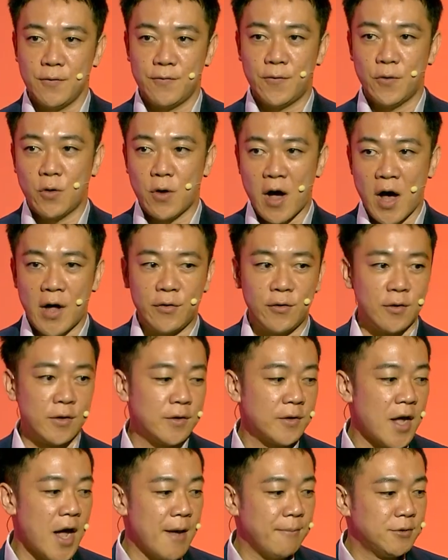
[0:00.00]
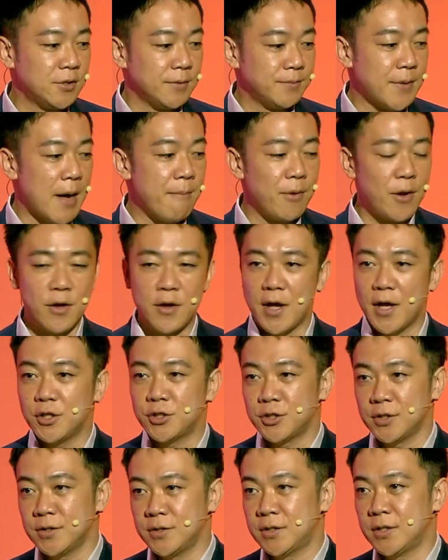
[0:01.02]
for other types of
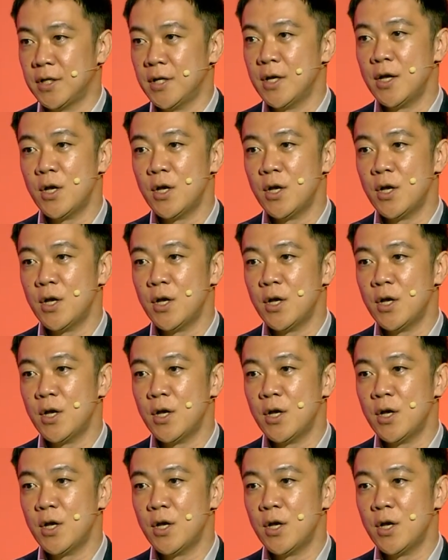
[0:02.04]
applications